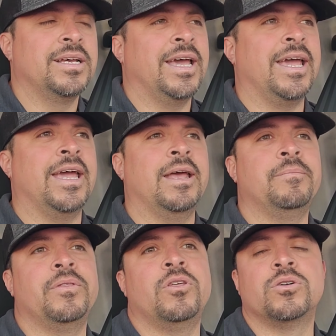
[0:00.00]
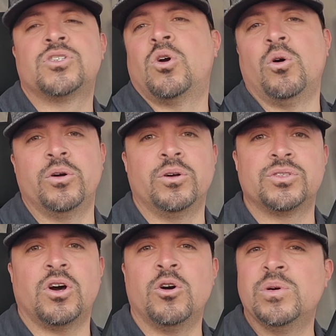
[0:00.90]
and those coils
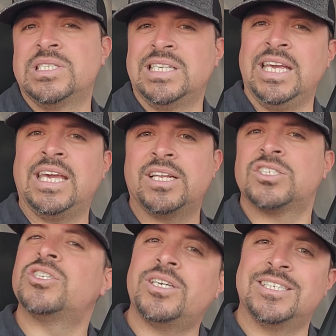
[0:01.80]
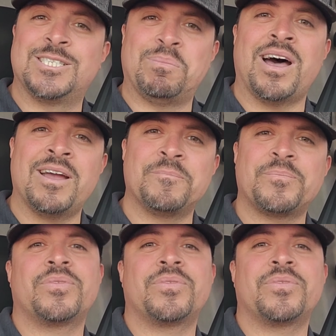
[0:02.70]
always leak at a certain spot.